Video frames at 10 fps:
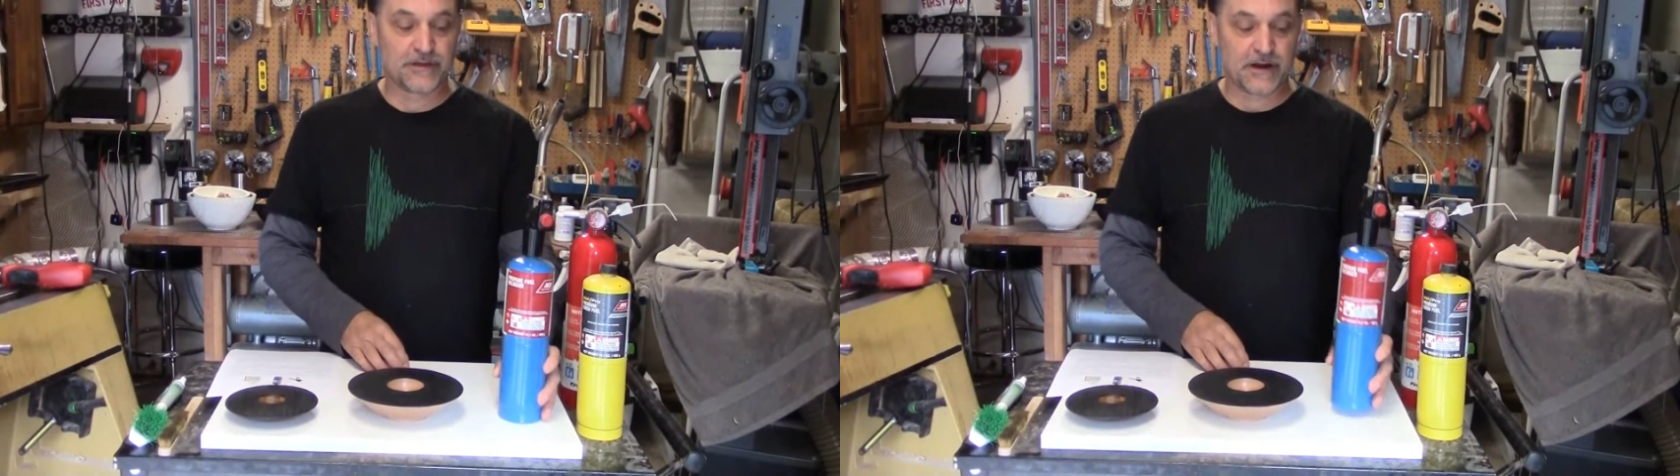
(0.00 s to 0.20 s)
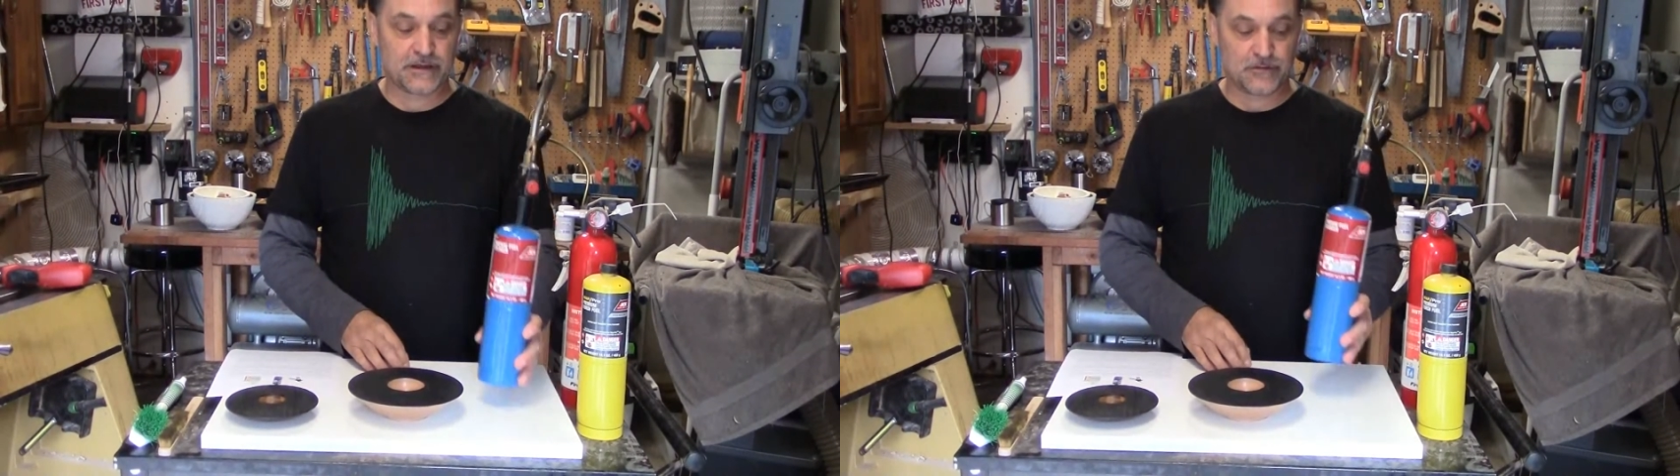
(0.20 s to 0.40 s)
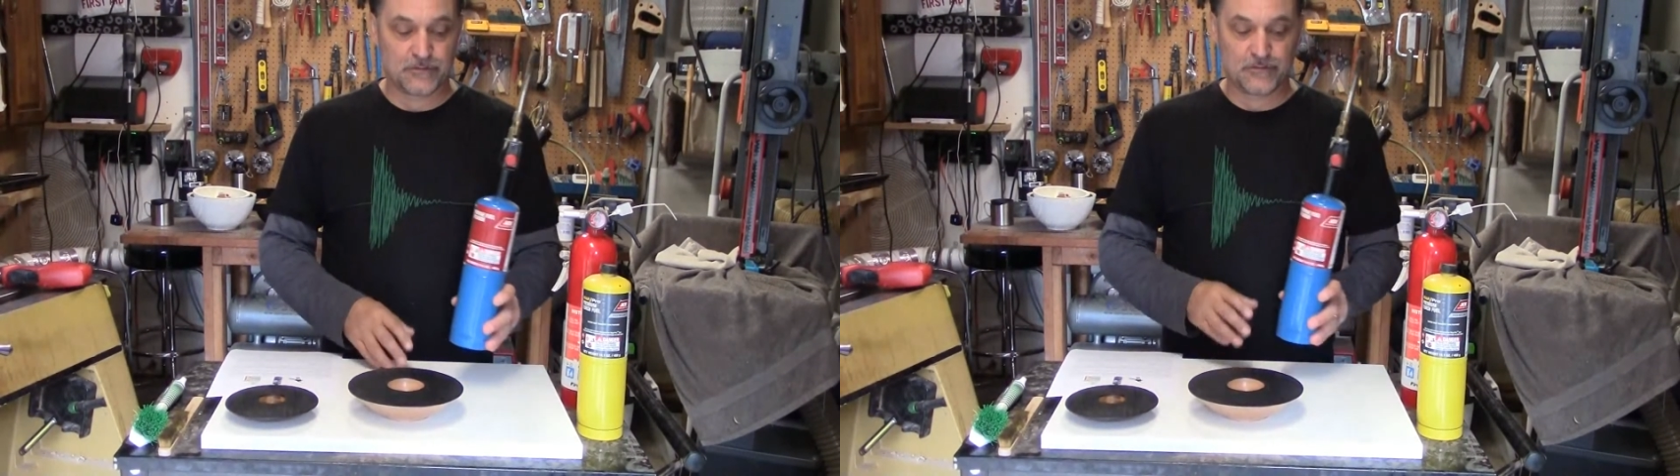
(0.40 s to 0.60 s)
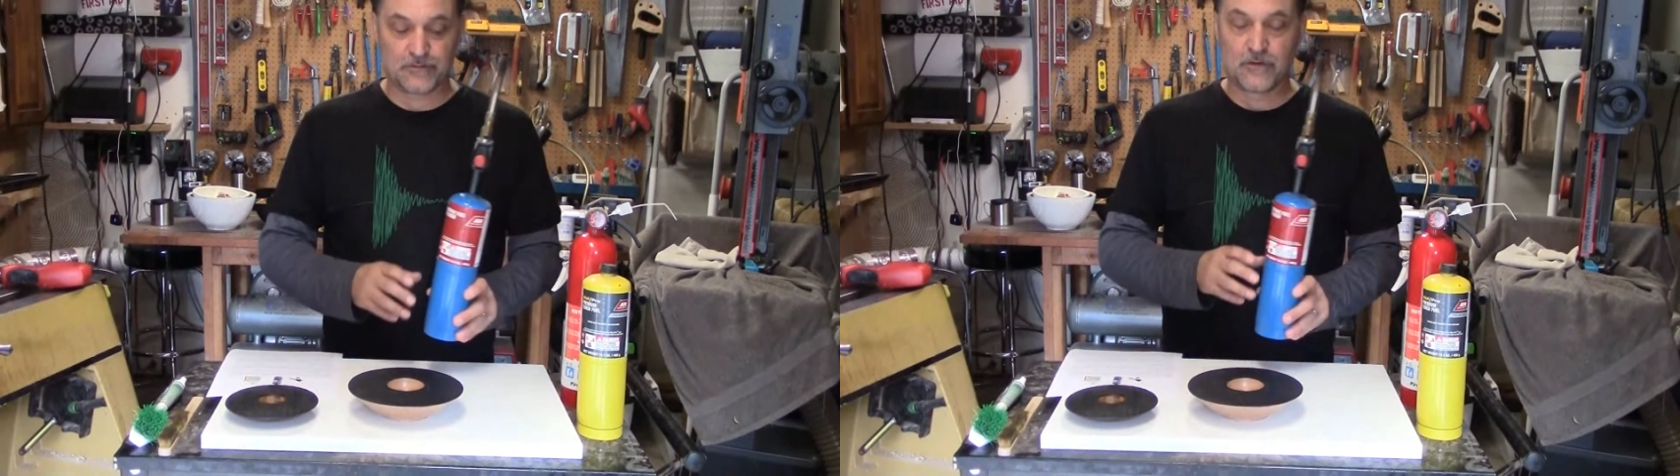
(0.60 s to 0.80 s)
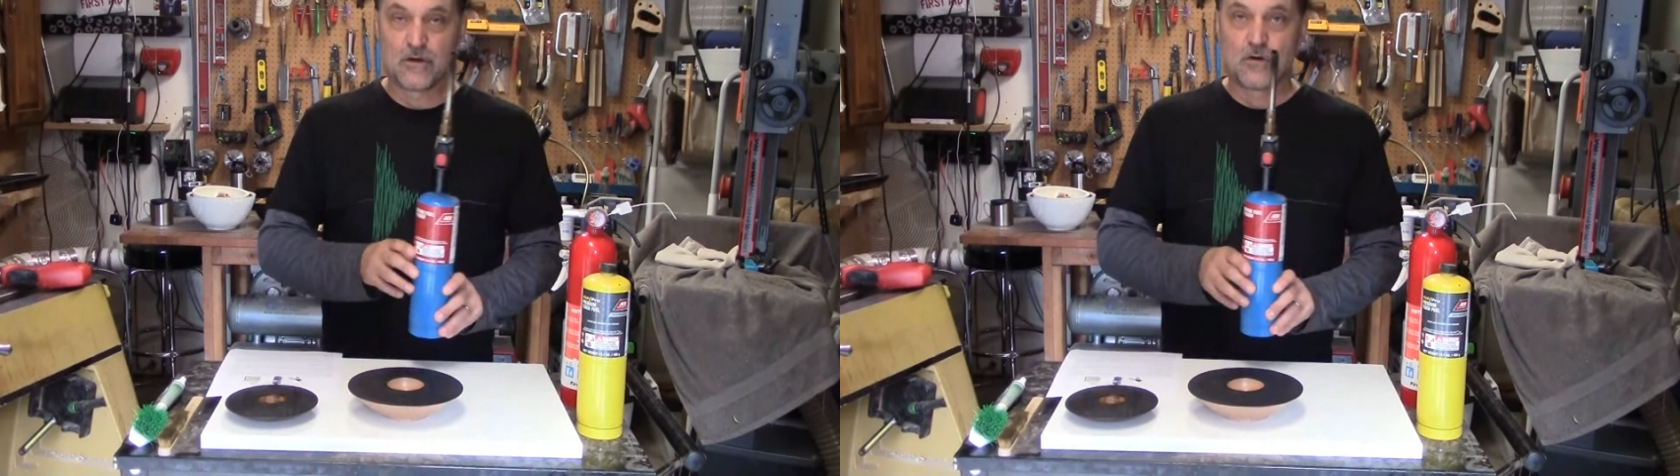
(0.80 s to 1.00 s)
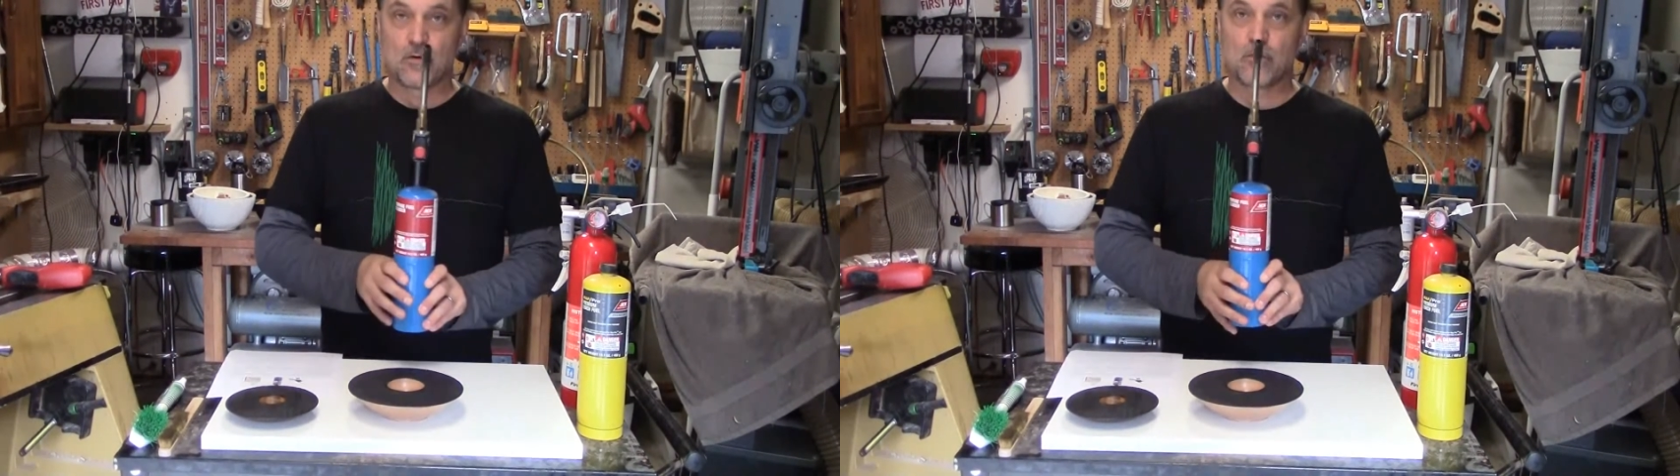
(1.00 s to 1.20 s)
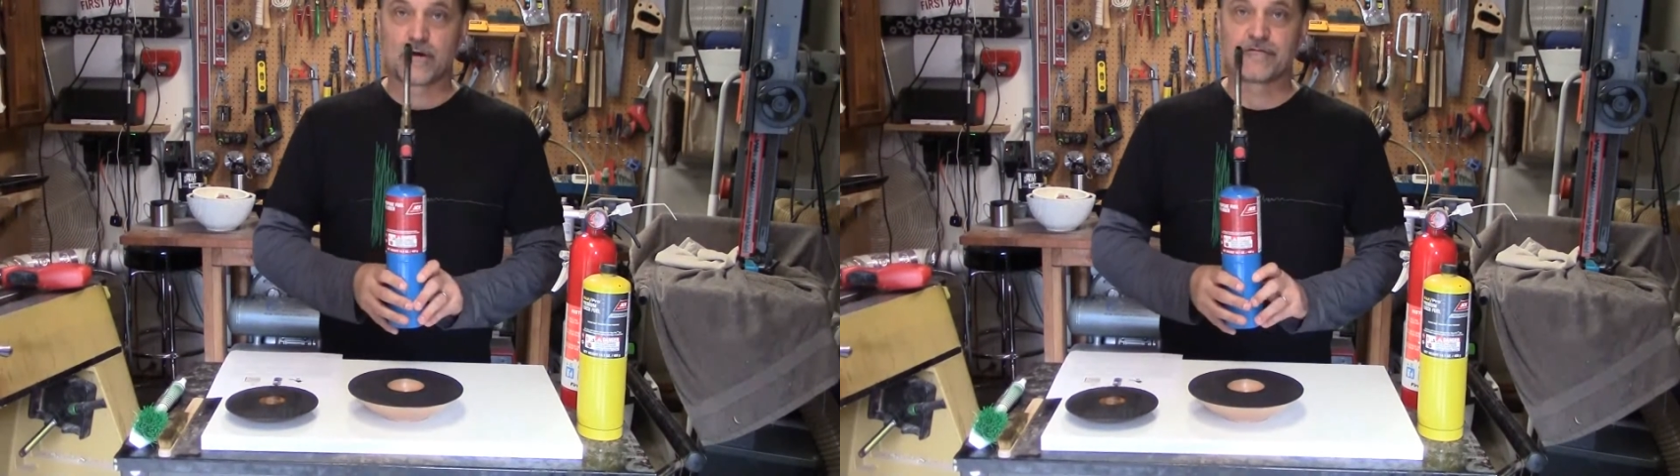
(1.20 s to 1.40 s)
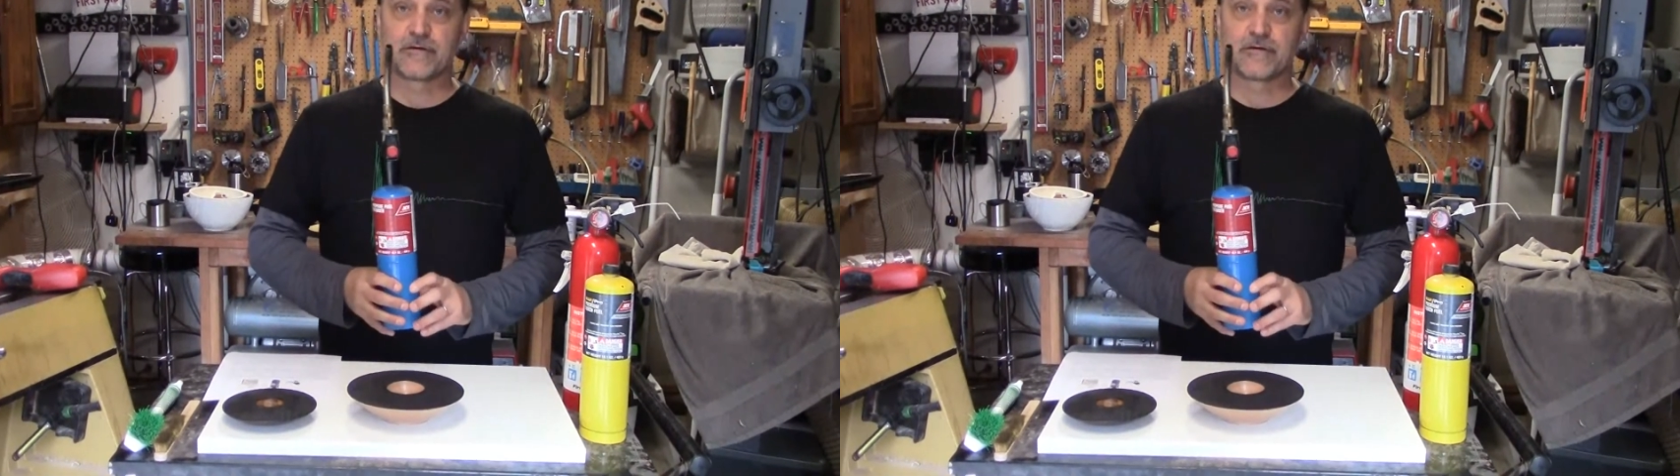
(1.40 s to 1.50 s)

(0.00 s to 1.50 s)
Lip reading: that I use. One of